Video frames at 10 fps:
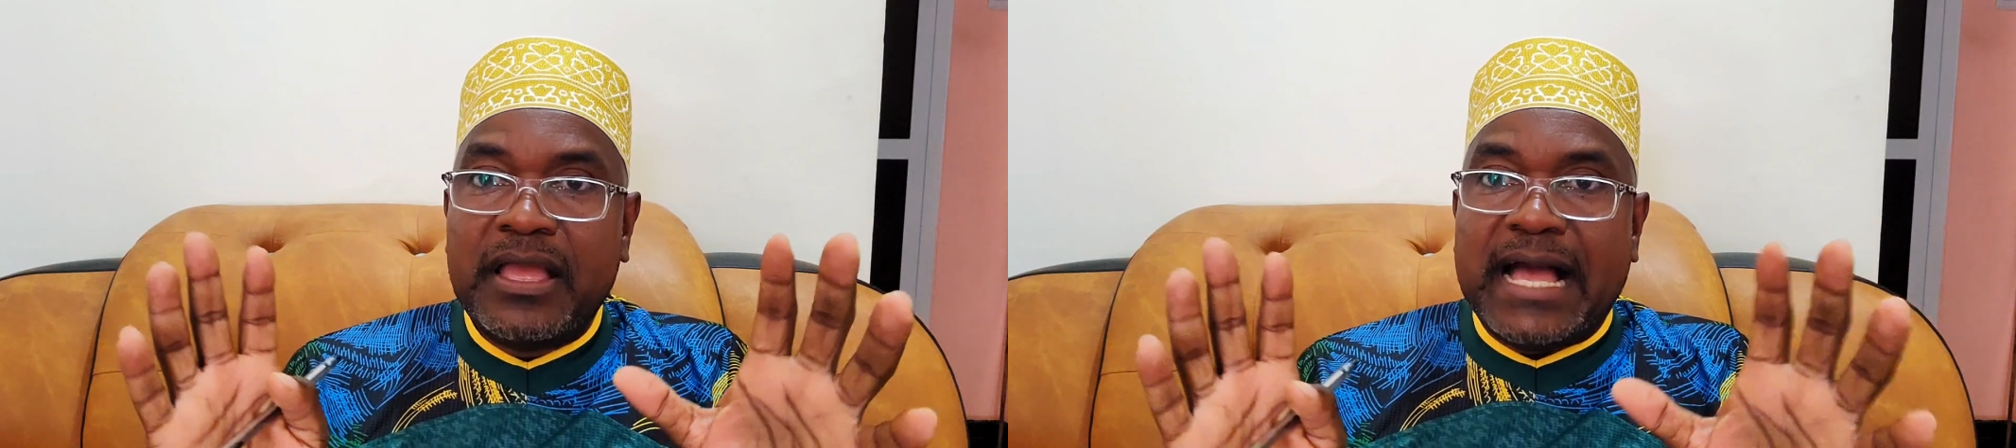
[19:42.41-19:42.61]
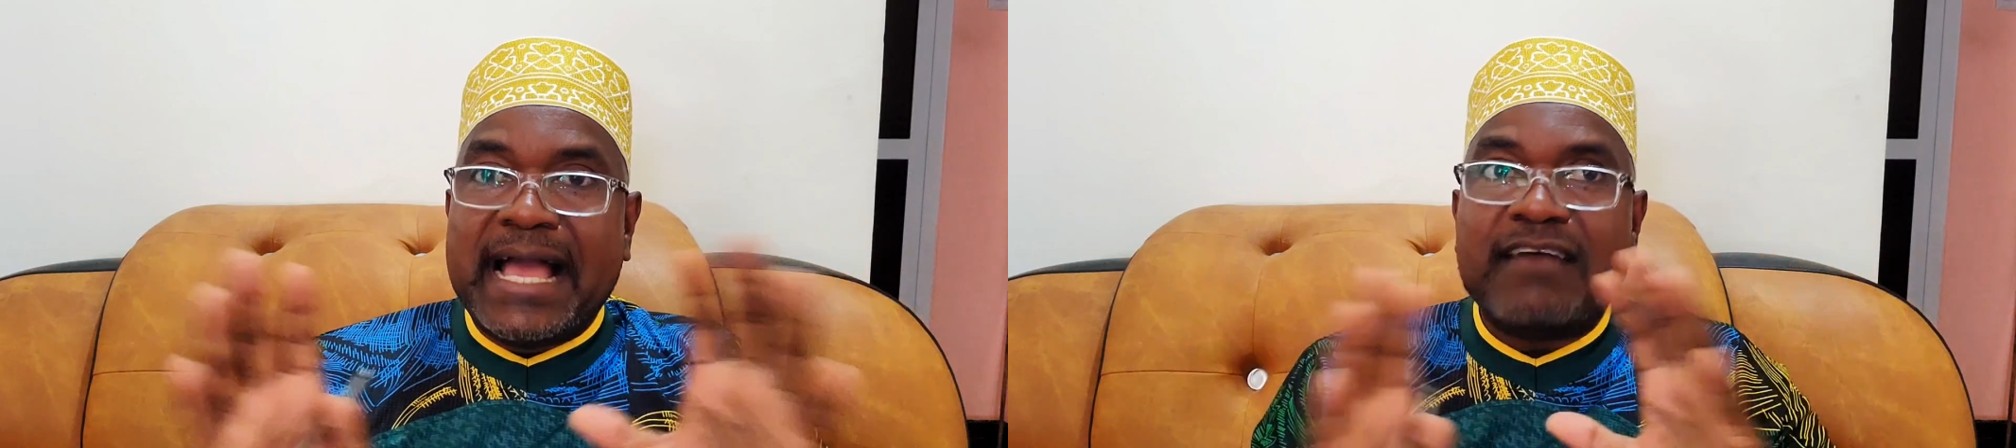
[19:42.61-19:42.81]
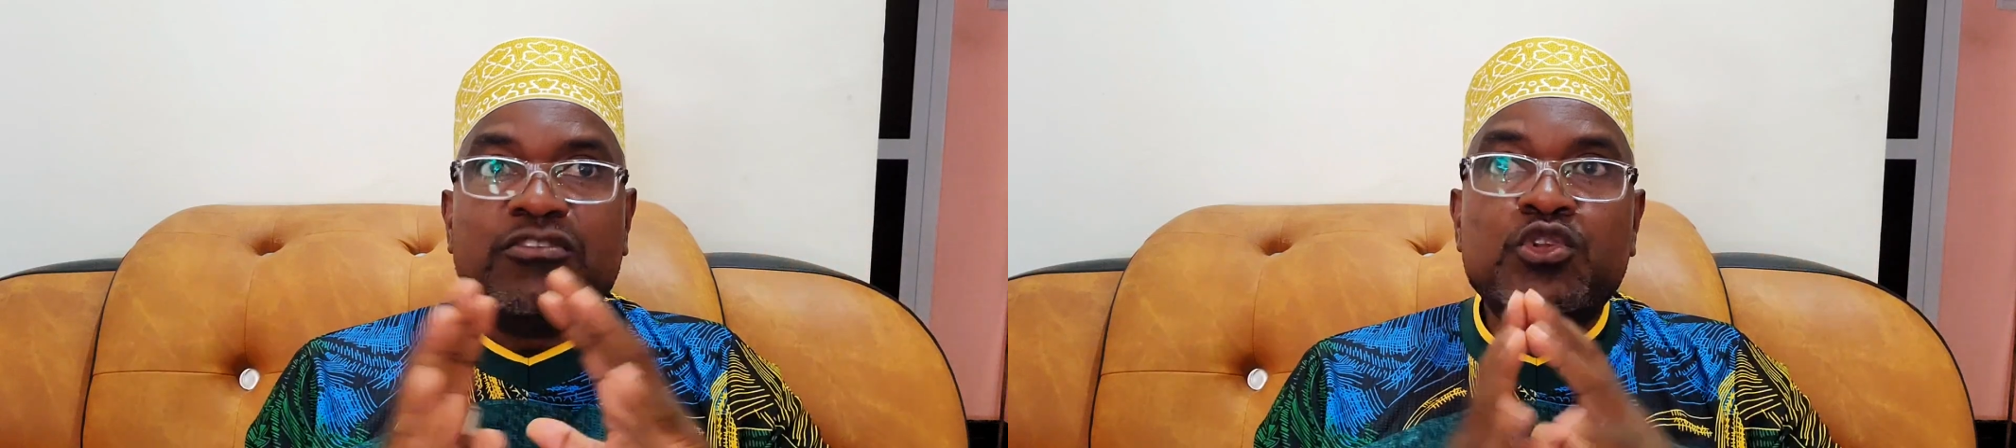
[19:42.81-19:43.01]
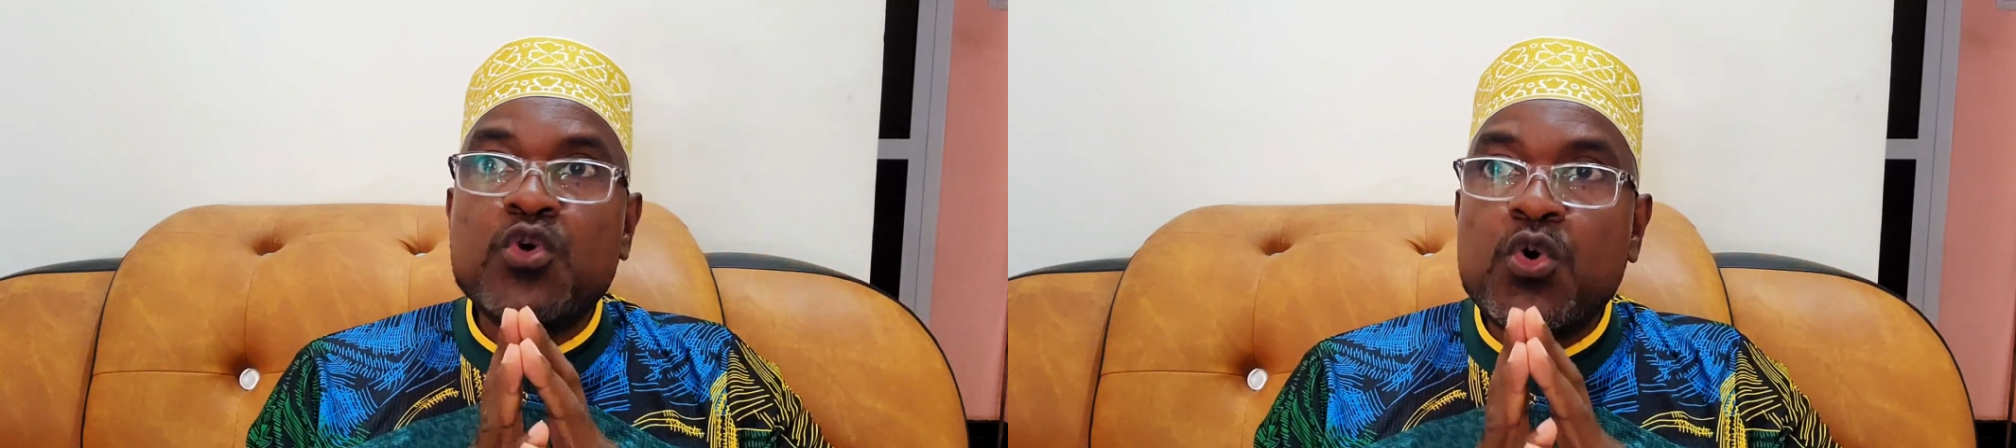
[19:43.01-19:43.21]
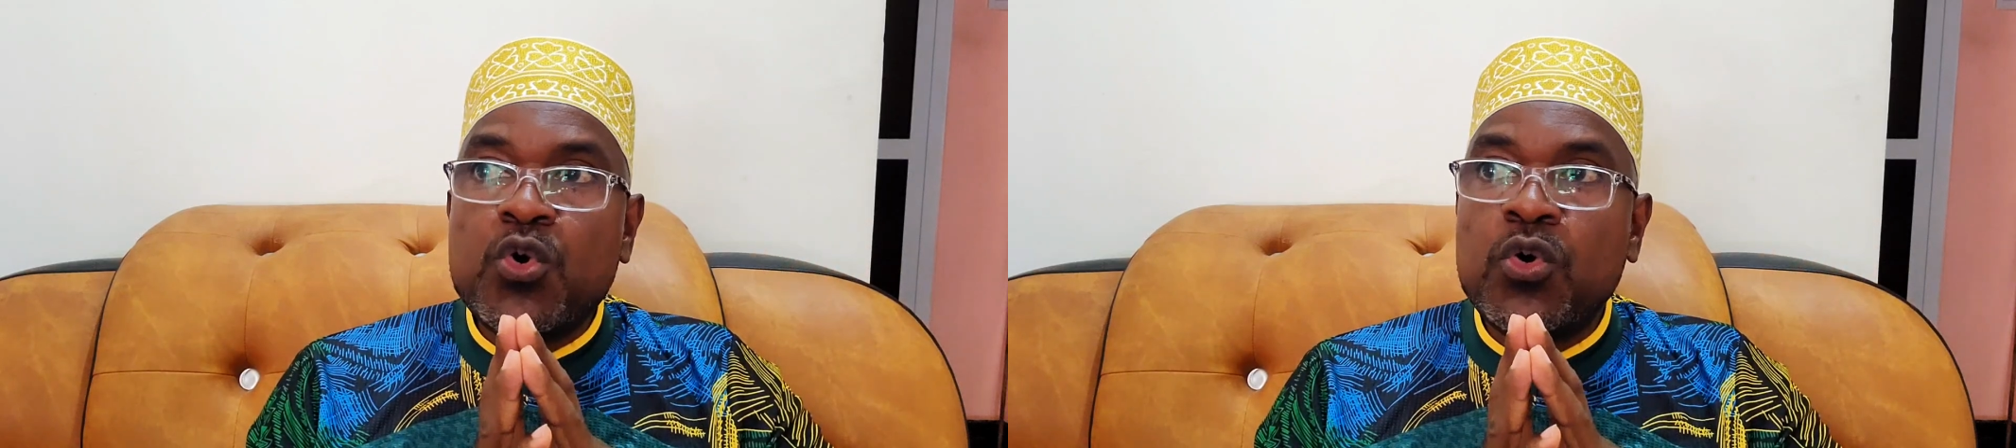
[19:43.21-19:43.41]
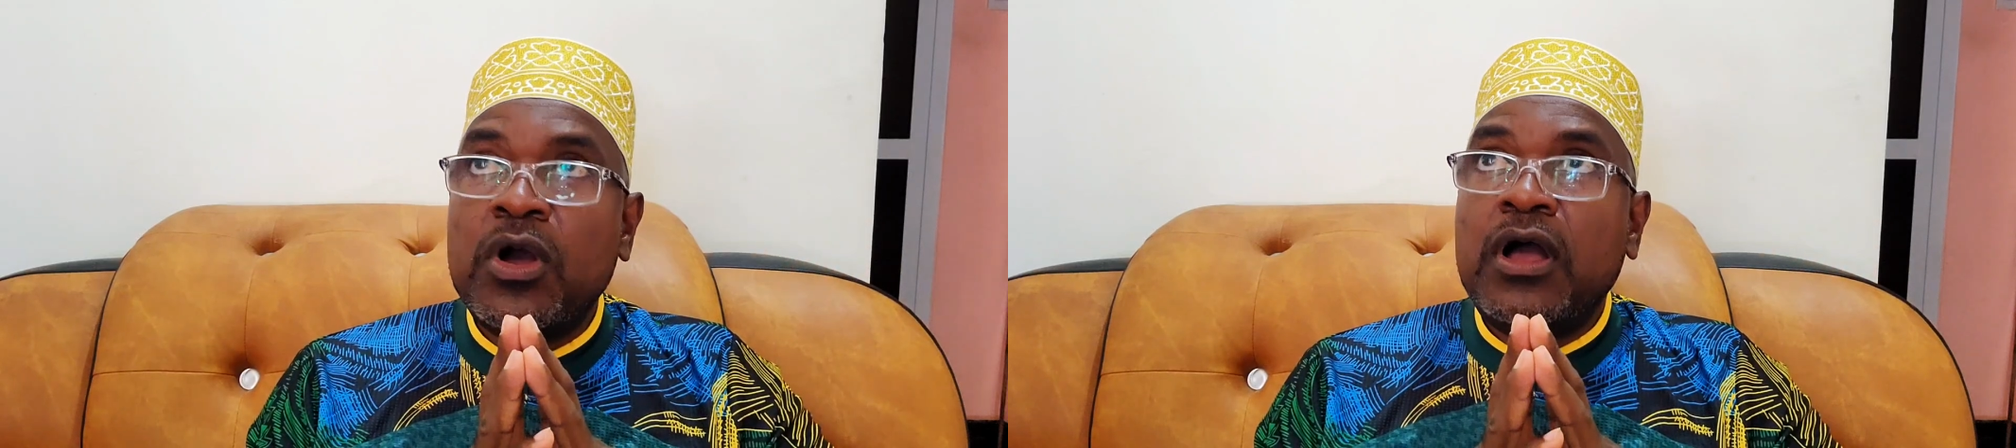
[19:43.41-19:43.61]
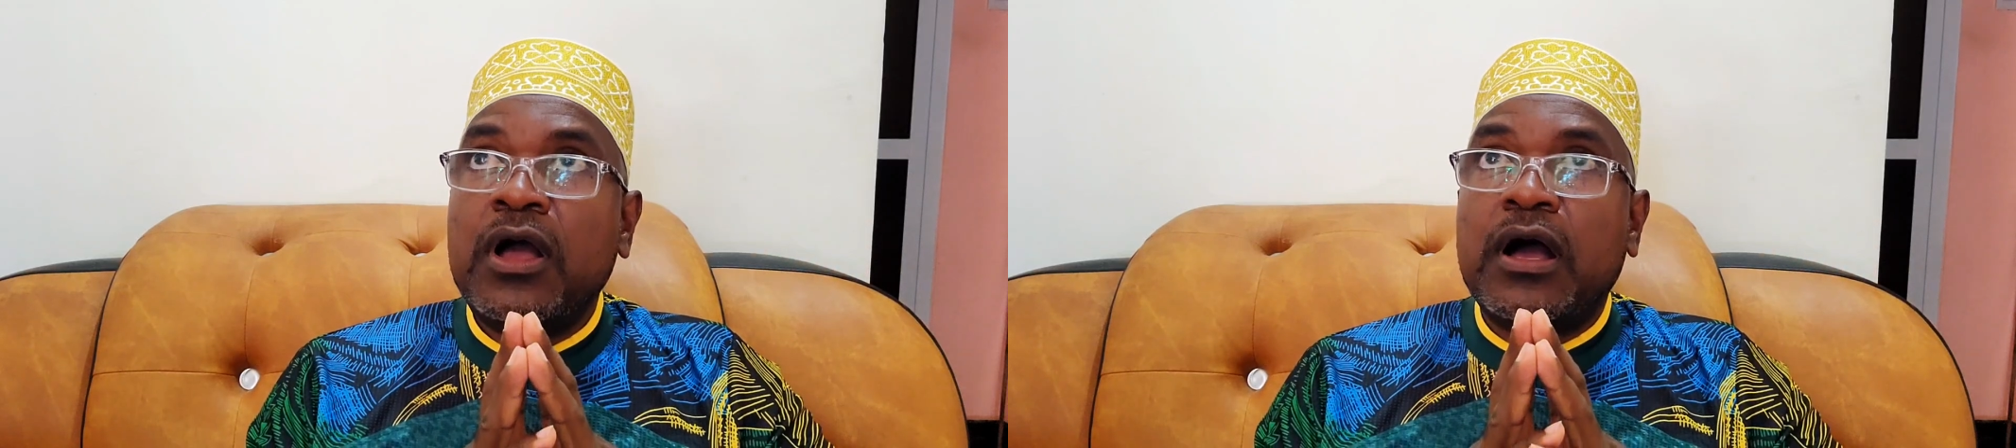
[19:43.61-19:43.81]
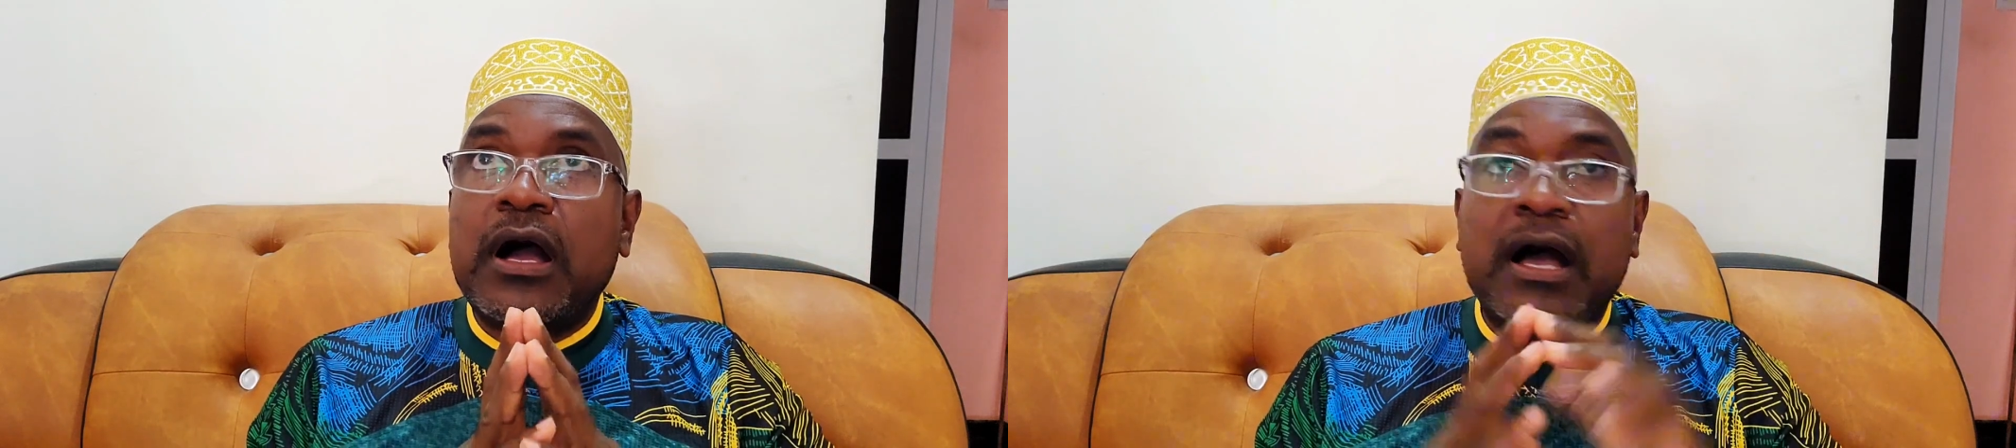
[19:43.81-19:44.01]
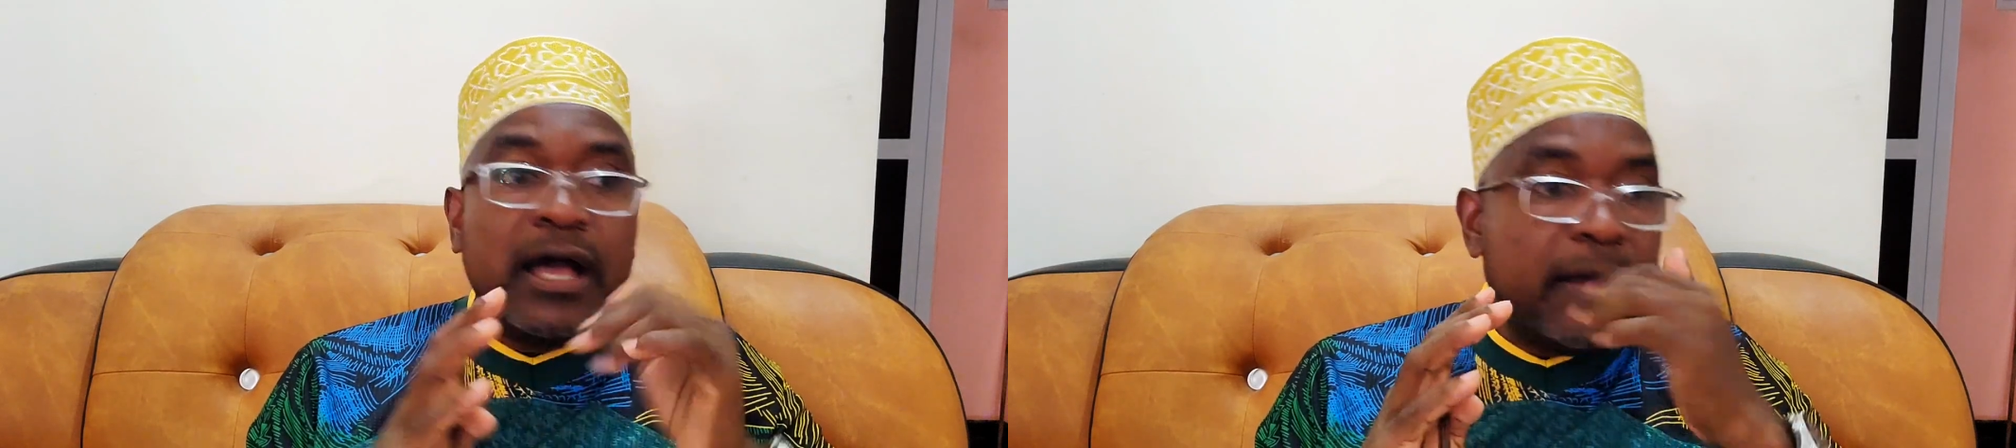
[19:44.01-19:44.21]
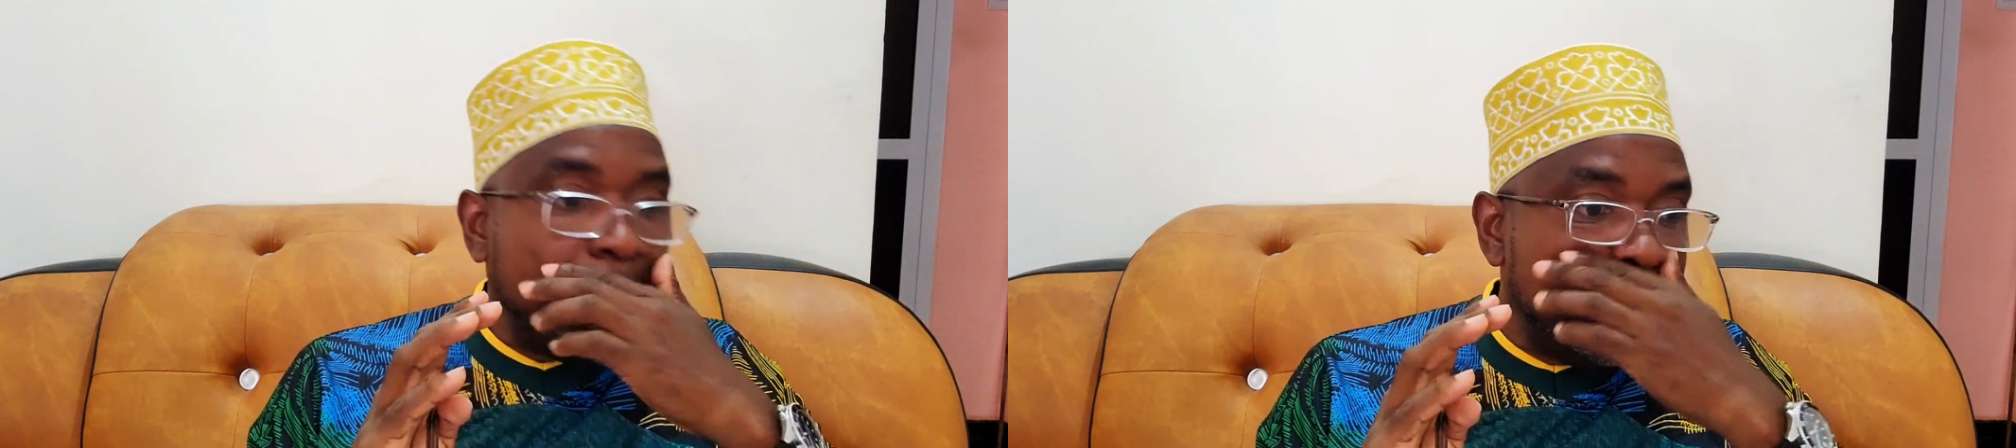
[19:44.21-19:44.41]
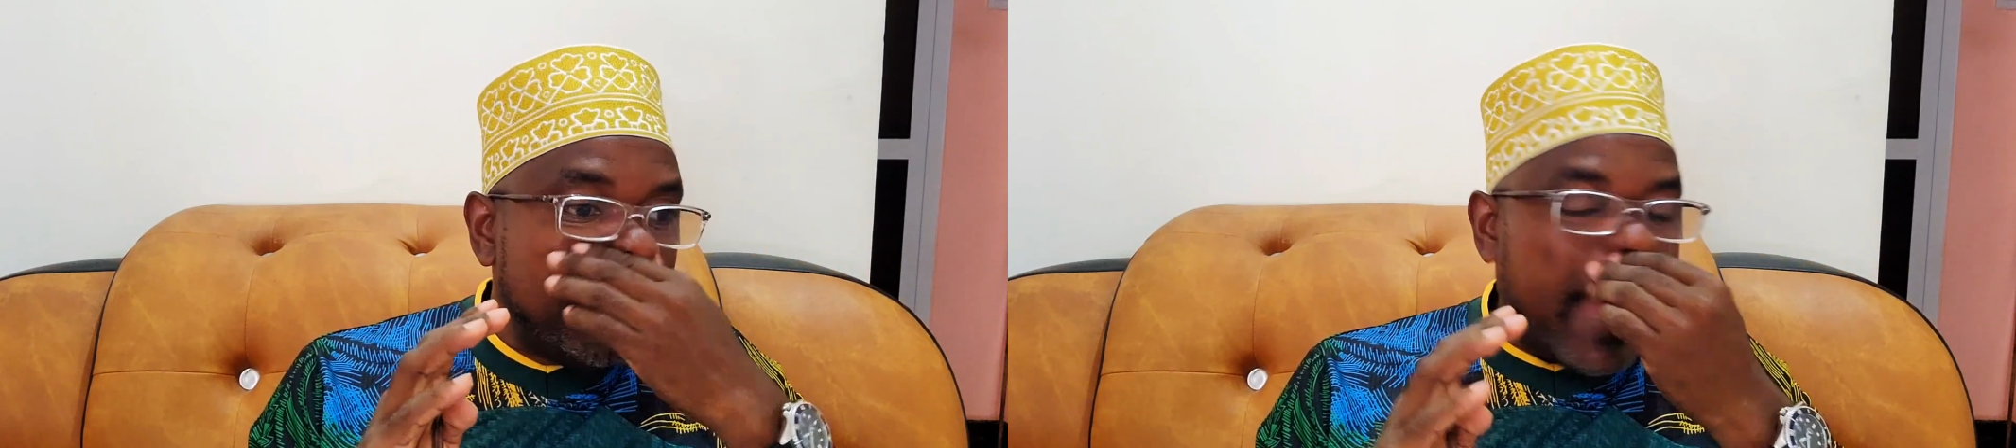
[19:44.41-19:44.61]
I have no, I'm